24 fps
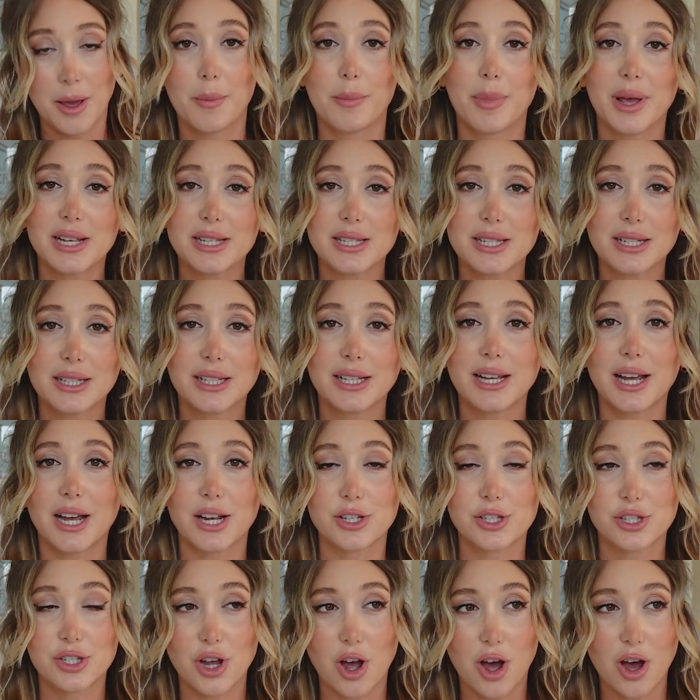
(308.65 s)
Basically, I
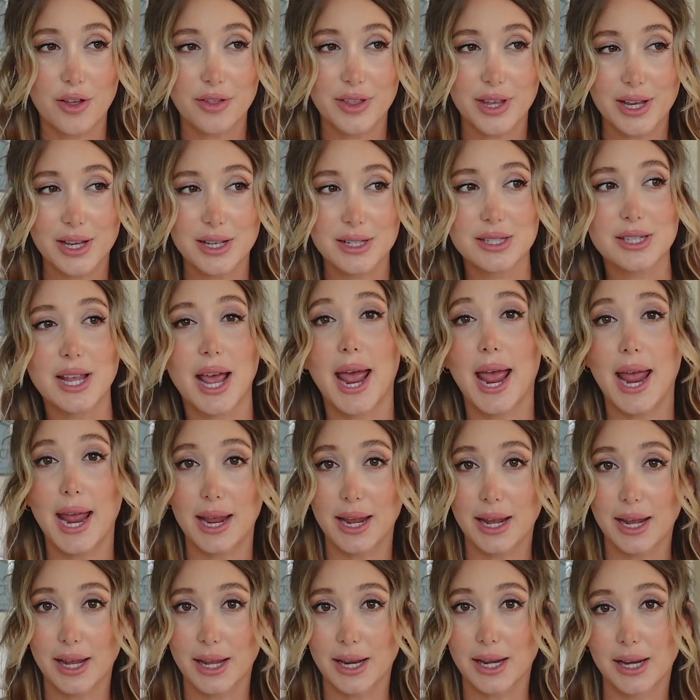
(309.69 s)
saw these
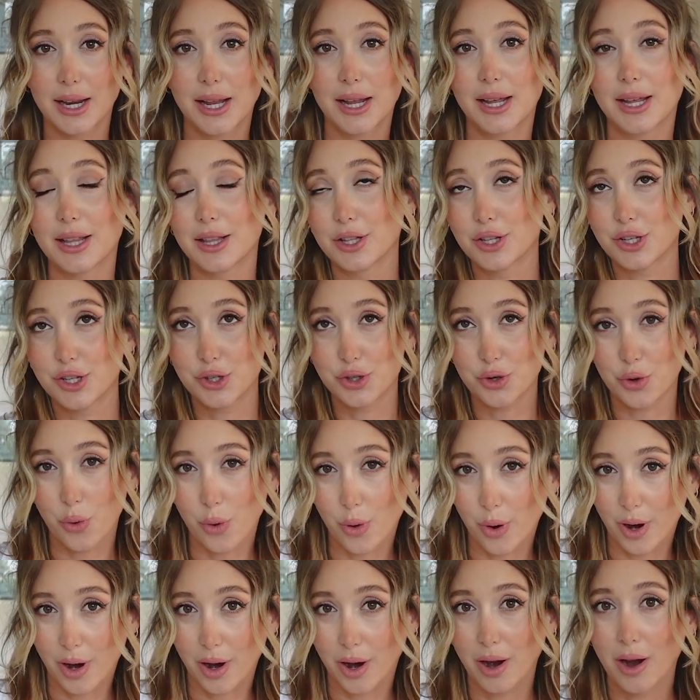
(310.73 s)
hanging in the
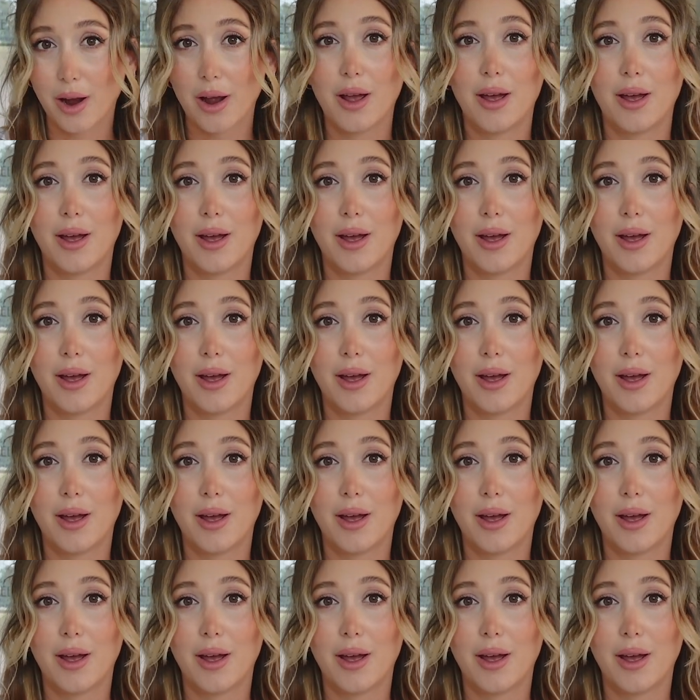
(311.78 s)
store